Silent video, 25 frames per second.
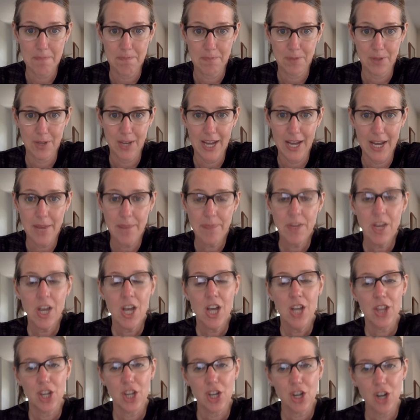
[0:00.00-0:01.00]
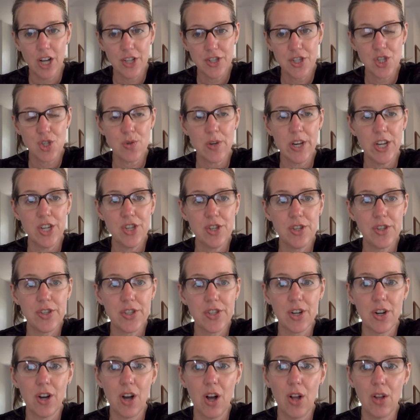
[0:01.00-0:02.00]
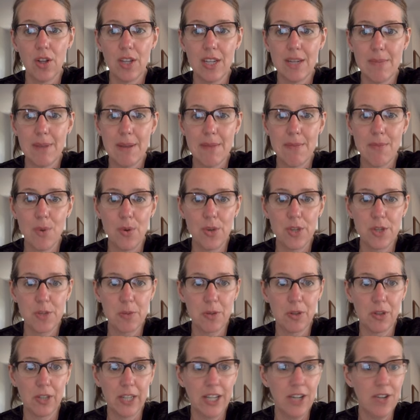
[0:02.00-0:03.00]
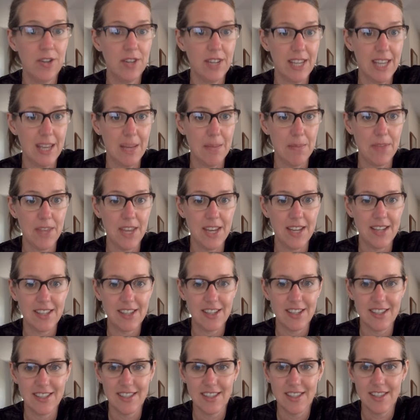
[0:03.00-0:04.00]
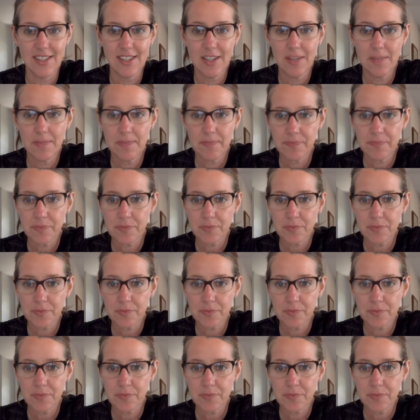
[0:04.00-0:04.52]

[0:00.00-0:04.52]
Okay, the concentrations are all going to be moles per liter to keep things consistent.